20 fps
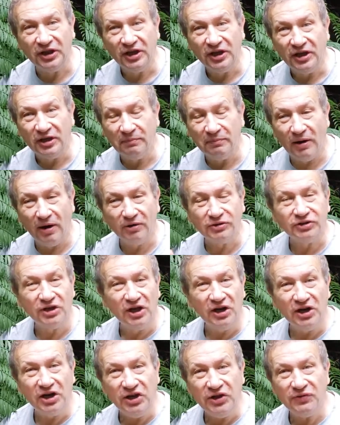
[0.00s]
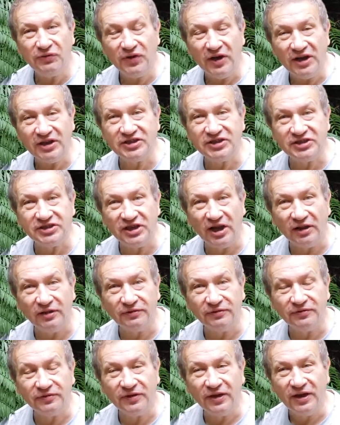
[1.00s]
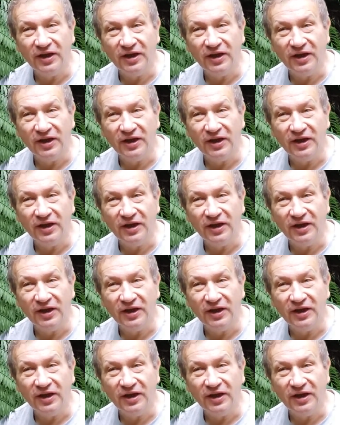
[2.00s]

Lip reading: about leaf itself.